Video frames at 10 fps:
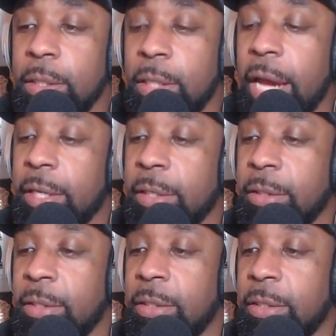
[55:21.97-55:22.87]
Like
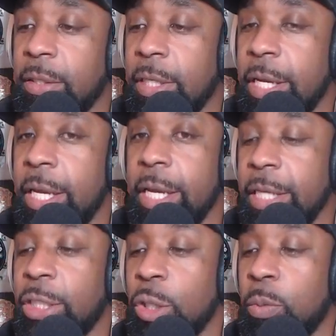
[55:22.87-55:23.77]

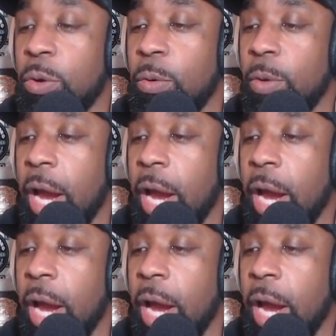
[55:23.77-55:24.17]
he's super cool.